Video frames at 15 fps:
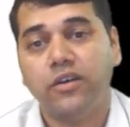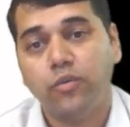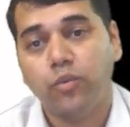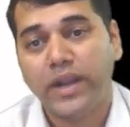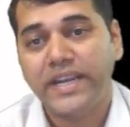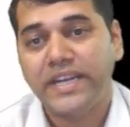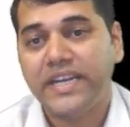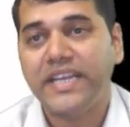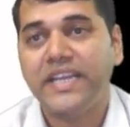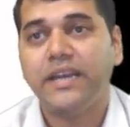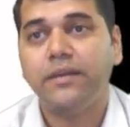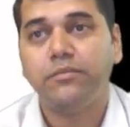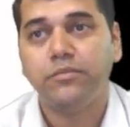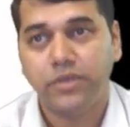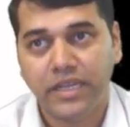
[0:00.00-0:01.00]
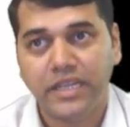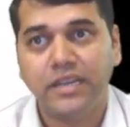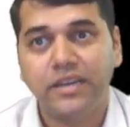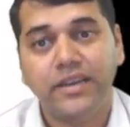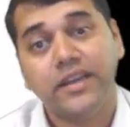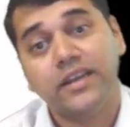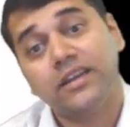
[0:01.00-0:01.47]
YTM, till
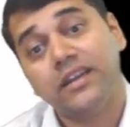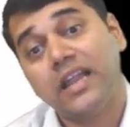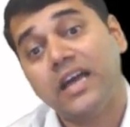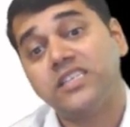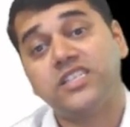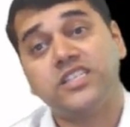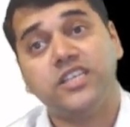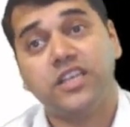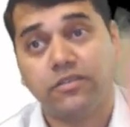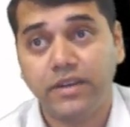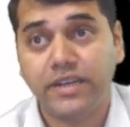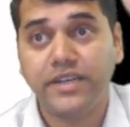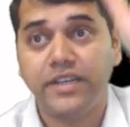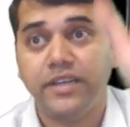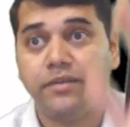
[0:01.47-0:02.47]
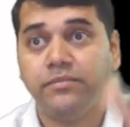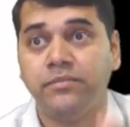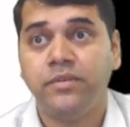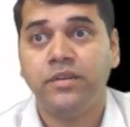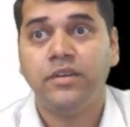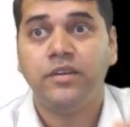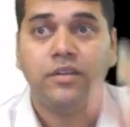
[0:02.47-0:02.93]
date, last year YTM.
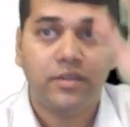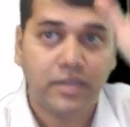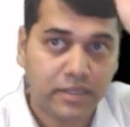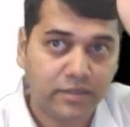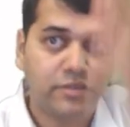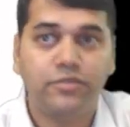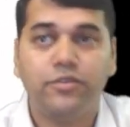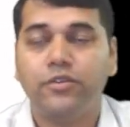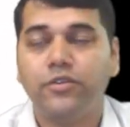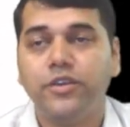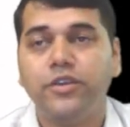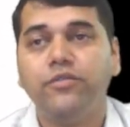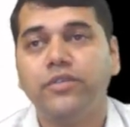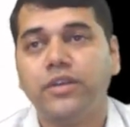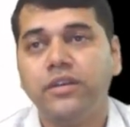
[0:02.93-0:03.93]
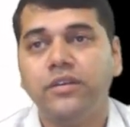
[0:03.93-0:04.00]
Like this you have to give one